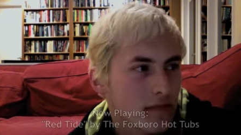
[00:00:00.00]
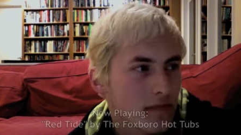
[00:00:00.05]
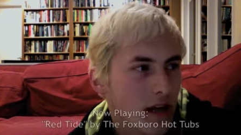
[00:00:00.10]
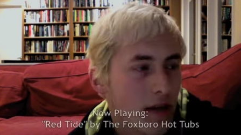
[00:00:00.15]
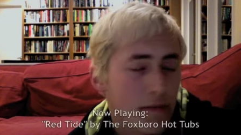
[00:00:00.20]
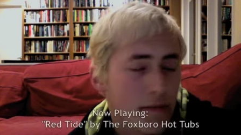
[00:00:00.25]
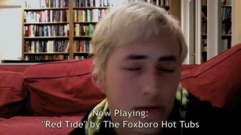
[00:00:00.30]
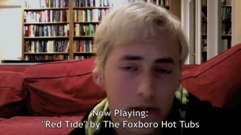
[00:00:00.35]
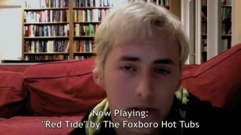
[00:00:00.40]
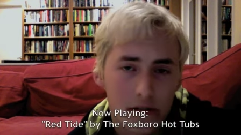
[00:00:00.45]

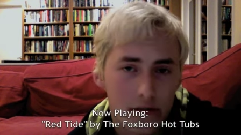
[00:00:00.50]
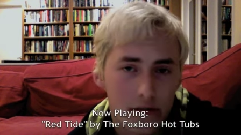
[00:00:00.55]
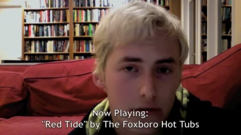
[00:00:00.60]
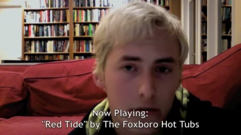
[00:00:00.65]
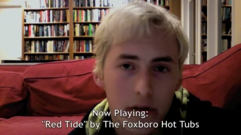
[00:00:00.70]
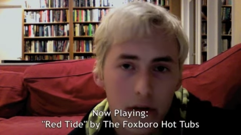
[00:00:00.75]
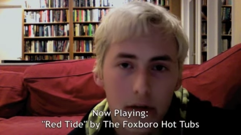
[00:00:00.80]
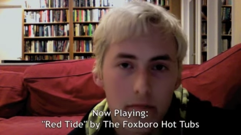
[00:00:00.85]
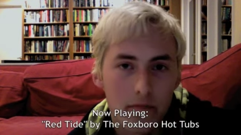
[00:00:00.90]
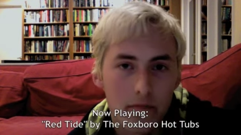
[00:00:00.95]
I'm just
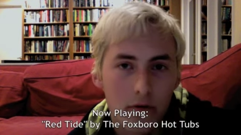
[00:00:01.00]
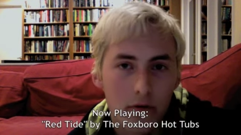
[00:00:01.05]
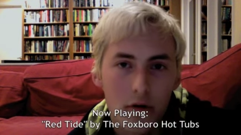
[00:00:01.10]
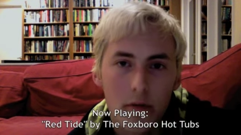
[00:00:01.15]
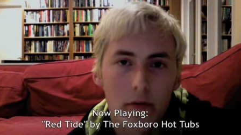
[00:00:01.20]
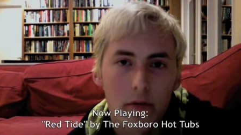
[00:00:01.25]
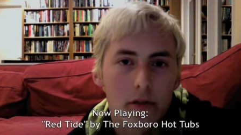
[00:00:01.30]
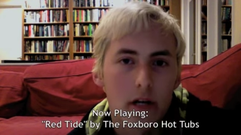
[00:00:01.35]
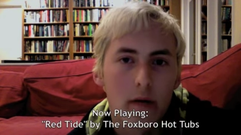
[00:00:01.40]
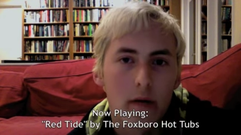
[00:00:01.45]
doing a
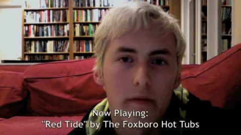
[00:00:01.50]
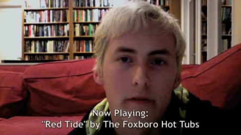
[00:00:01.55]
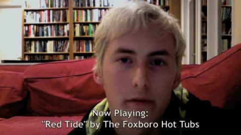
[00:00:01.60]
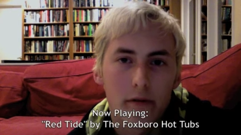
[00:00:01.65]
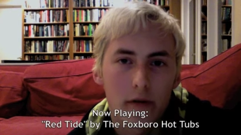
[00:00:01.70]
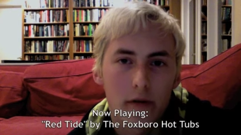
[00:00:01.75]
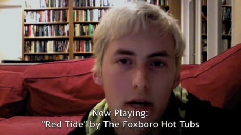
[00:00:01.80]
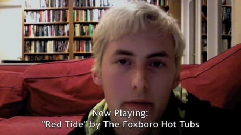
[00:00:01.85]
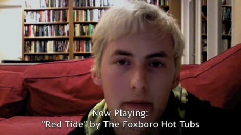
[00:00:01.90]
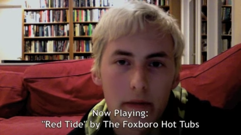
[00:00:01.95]
horrible job of
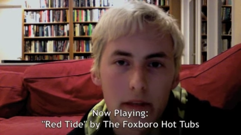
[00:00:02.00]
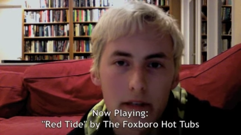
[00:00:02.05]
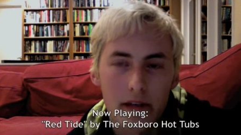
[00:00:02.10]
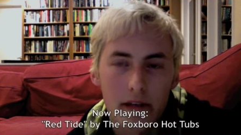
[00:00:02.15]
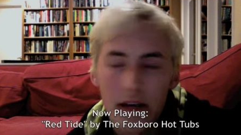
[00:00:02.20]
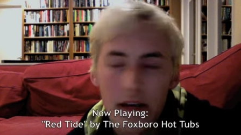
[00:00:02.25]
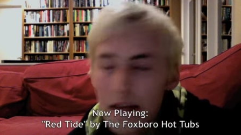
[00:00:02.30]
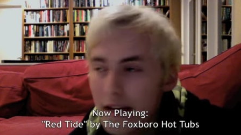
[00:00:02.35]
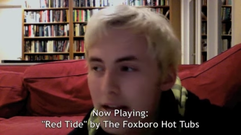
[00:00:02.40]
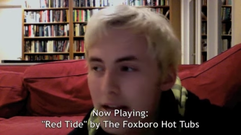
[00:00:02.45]
describing this.
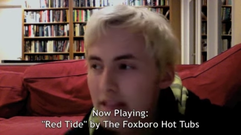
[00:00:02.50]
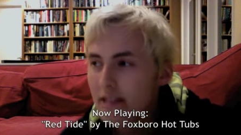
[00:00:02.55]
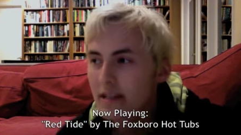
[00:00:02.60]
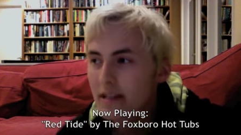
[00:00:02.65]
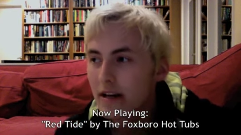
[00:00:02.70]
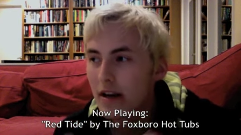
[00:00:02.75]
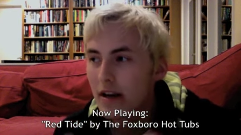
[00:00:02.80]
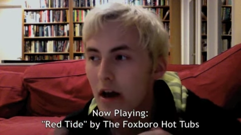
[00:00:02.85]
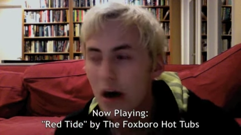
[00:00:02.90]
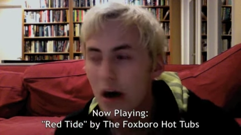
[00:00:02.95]
It's
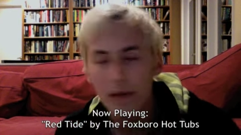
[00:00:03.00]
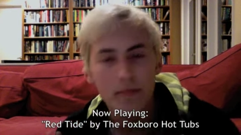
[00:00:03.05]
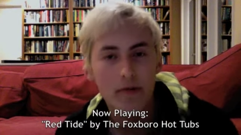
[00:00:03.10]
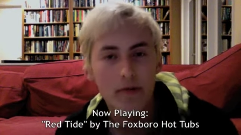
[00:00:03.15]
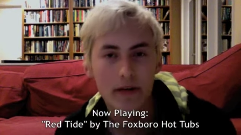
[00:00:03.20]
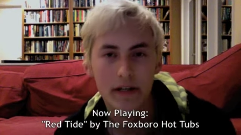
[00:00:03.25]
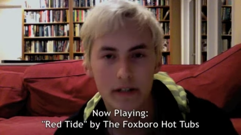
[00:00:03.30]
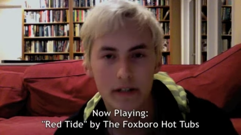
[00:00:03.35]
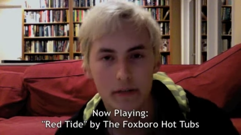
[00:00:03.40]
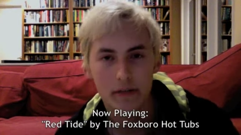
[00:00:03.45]
not
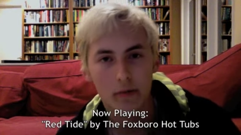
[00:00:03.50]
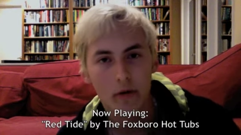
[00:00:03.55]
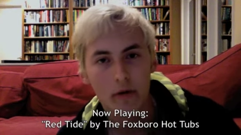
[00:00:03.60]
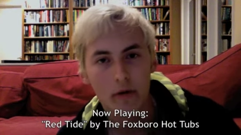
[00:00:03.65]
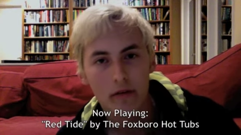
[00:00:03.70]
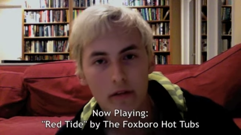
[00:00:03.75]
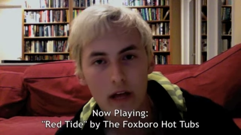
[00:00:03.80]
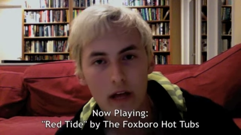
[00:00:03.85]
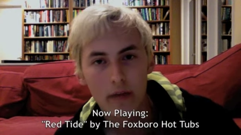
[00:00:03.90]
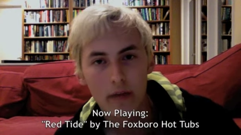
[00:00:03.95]
predictable.
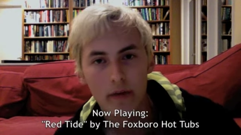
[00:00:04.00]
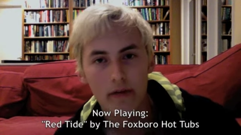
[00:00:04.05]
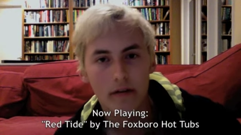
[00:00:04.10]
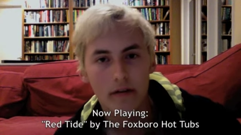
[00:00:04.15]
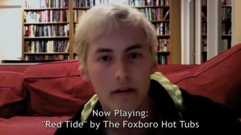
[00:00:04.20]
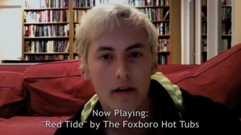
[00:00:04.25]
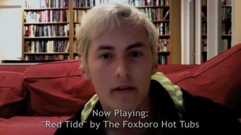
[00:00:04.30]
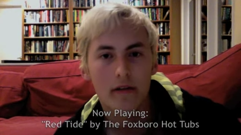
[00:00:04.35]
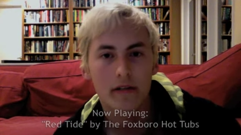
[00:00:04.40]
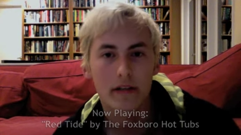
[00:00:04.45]
How about,
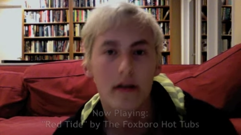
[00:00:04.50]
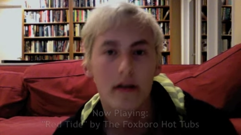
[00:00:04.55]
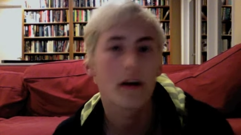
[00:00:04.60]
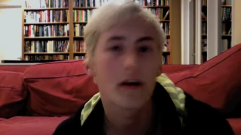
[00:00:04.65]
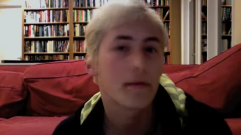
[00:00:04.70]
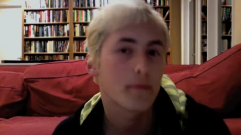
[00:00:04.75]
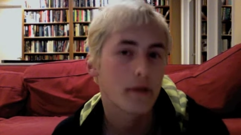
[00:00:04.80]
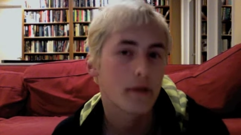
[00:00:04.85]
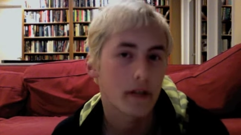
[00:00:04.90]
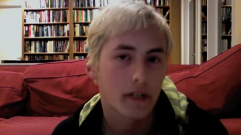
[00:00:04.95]
I'll say
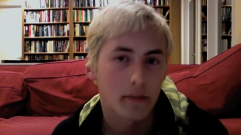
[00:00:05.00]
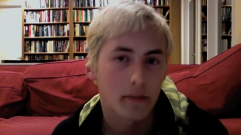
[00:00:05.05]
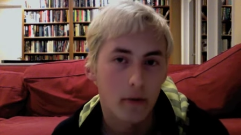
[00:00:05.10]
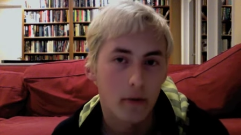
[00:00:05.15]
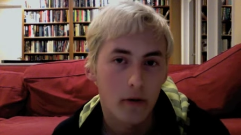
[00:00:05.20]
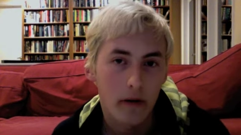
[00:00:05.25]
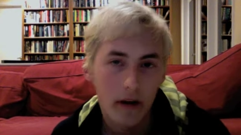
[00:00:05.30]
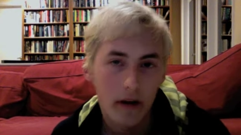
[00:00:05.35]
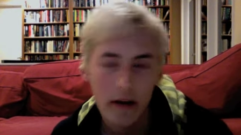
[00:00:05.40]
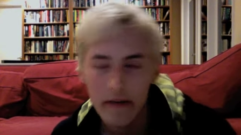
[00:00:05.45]
unpredictable.
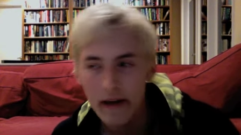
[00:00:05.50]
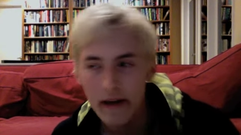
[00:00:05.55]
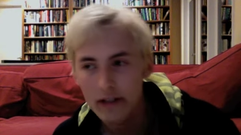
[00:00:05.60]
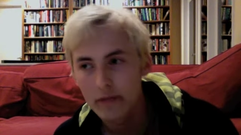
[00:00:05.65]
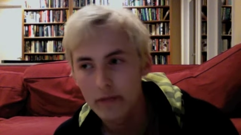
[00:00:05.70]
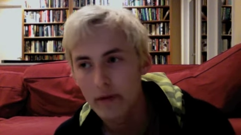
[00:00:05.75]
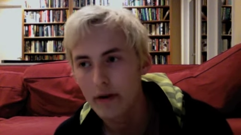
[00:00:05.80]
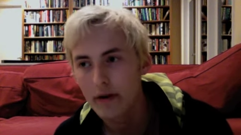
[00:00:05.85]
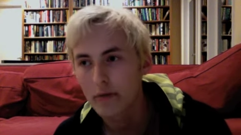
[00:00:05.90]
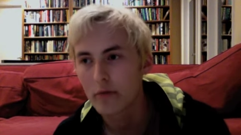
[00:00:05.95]
That's
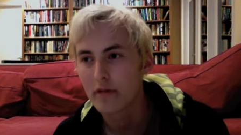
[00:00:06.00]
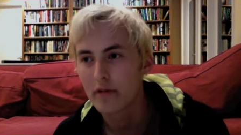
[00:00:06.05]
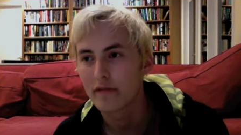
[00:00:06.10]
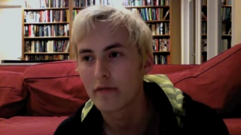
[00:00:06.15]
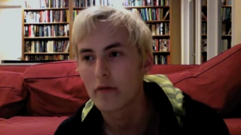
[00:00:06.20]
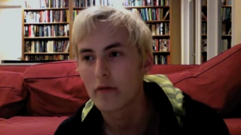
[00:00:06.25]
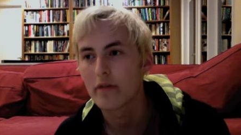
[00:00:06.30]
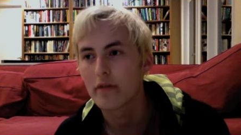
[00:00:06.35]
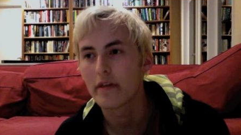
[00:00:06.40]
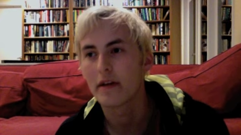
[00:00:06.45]
a better word
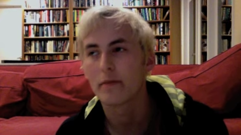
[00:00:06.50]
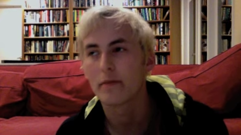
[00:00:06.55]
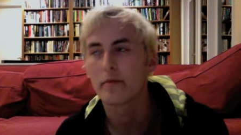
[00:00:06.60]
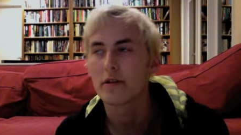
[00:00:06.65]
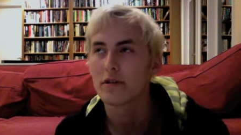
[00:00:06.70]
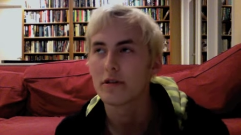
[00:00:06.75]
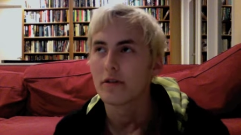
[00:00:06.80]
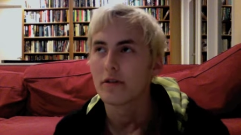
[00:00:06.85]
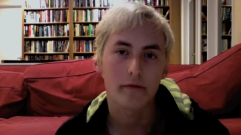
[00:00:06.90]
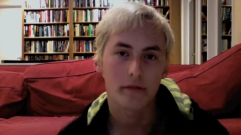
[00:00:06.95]
for it than
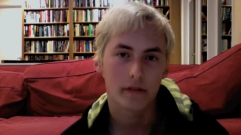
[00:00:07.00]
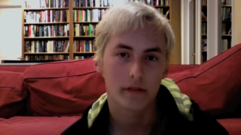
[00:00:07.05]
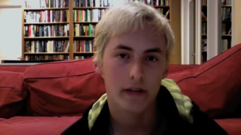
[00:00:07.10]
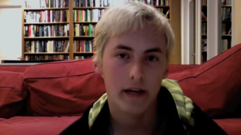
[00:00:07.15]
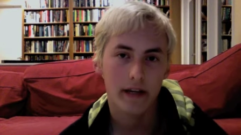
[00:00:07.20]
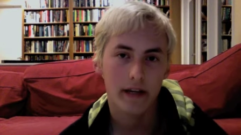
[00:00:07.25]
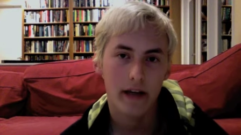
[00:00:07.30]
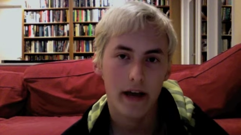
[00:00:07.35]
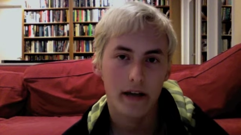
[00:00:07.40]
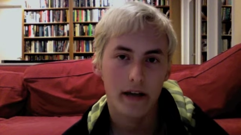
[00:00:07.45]
original.
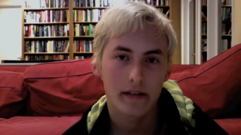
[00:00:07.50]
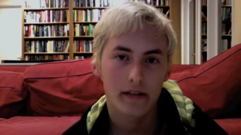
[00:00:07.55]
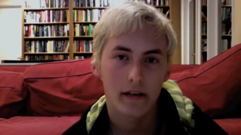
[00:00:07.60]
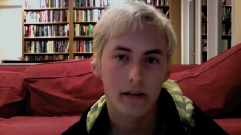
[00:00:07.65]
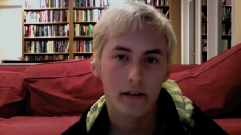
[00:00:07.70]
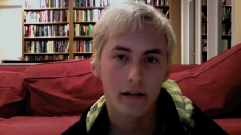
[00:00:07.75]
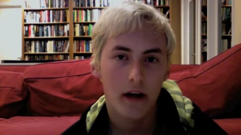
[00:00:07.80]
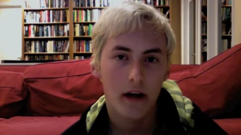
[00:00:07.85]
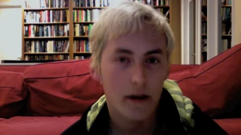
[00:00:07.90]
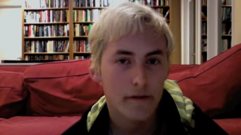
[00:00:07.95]
It has a
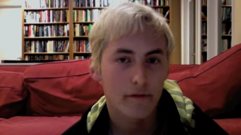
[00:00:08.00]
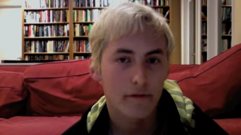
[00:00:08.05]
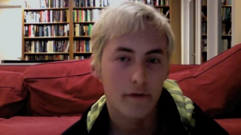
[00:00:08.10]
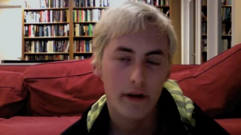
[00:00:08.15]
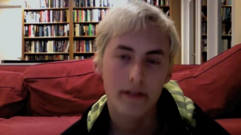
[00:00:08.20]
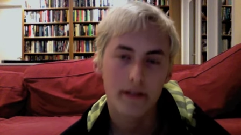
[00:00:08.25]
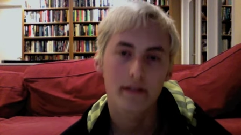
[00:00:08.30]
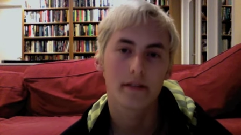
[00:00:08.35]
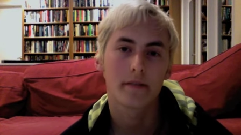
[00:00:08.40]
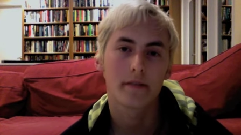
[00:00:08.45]
lot of
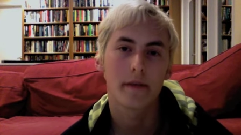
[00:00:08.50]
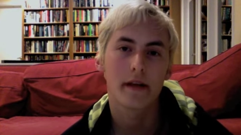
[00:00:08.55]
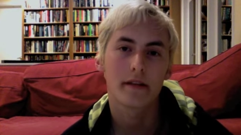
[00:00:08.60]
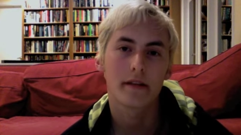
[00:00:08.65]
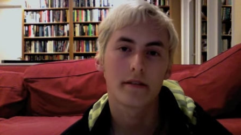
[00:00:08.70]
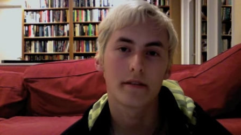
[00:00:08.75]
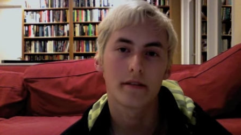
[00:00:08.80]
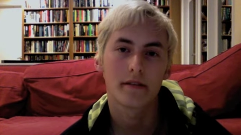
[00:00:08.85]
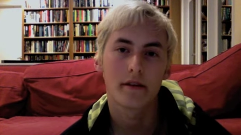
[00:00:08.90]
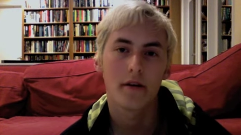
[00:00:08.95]
great
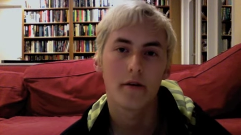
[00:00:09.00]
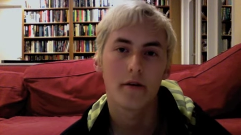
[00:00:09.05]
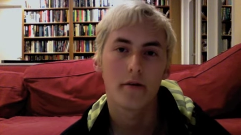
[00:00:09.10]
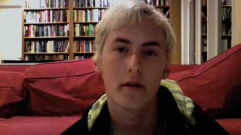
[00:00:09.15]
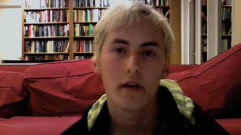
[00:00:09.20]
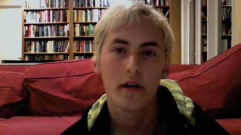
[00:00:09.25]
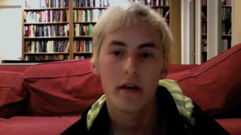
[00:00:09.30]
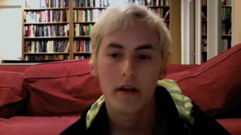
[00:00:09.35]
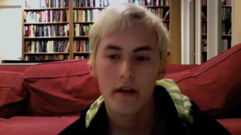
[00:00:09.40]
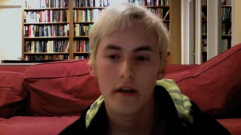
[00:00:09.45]
suspense, so
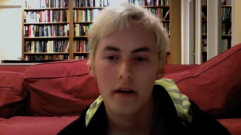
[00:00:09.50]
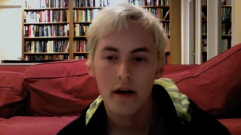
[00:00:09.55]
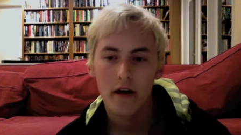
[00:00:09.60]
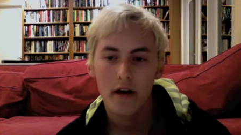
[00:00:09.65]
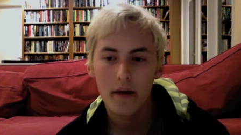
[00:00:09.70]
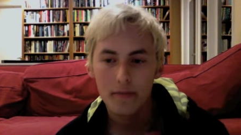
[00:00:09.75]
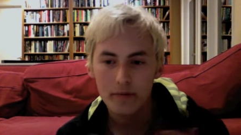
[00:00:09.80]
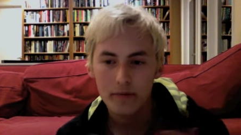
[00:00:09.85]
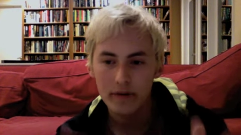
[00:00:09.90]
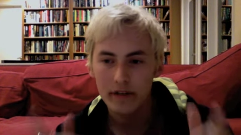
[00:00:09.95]

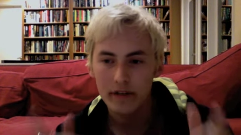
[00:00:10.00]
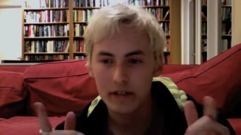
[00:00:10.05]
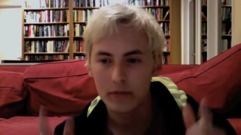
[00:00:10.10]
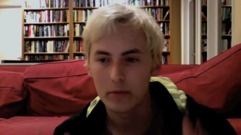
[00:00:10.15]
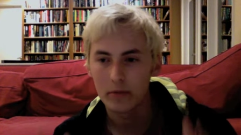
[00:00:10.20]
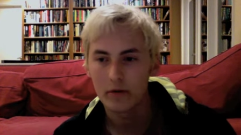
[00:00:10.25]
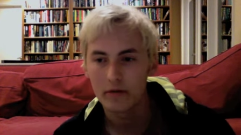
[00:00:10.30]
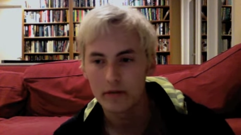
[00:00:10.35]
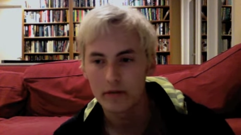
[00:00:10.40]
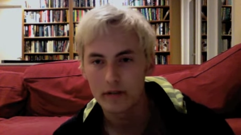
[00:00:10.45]

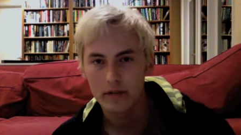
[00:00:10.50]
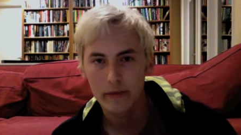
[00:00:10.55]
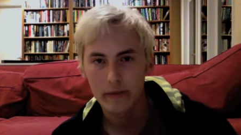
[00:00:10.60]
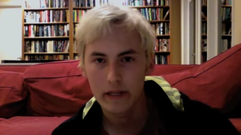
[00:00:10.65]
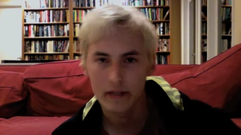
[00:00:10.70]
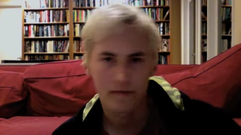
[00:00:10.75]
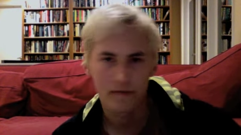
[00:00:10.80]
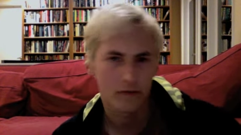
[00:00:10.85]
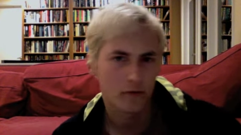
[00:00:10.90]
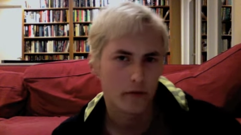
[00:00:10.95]
unpredictable,
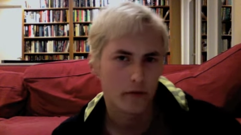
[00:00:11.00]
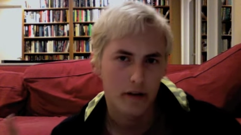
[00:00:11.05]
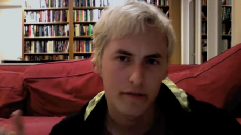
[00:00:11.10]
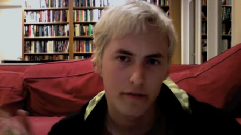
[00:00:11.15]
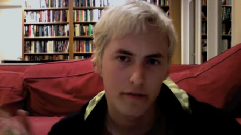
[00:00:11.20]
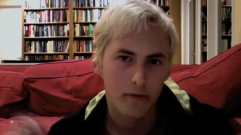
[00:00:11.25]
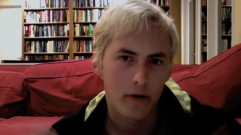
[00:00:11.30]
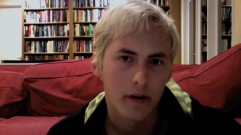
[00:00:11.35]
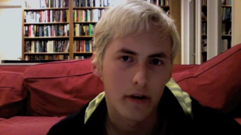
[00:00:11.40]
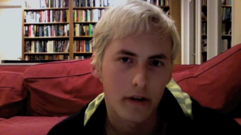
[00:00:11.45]
suspenseful, whatever
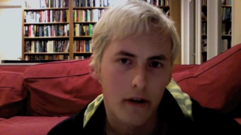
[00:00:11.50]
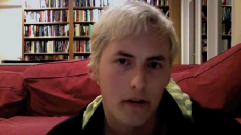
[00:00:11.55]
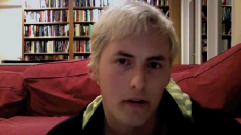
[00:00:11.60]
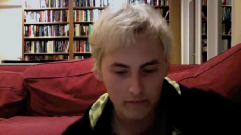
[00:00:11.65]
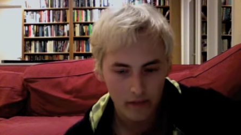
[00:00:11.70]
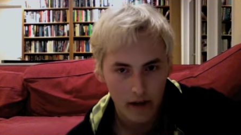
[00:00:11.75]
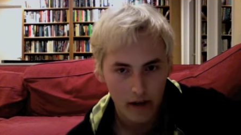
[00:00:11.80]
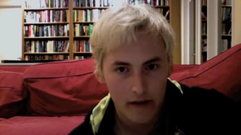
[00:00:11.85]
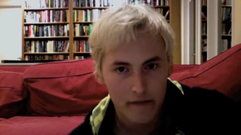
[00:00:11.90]
you want to call it.